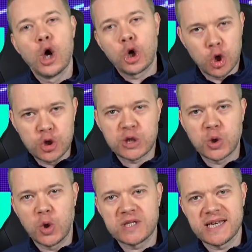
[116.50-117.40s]
good
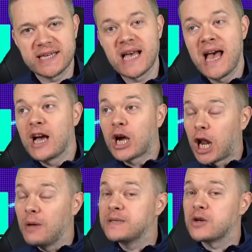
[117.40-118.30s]
sources.
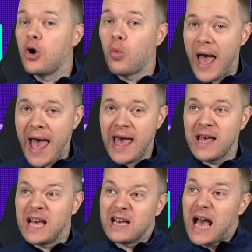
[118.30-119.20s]
Clubs are aware.
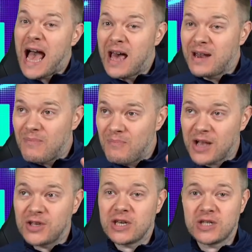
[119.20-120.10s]
And
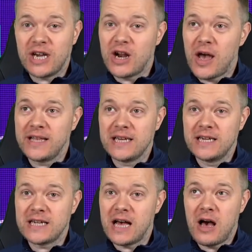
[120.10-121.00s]
Manchester
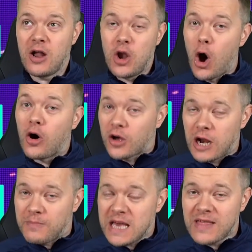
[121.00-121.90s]
United are not
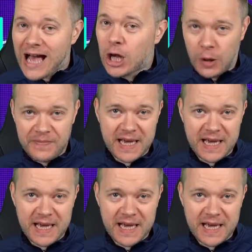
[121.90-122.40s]
going to be that club that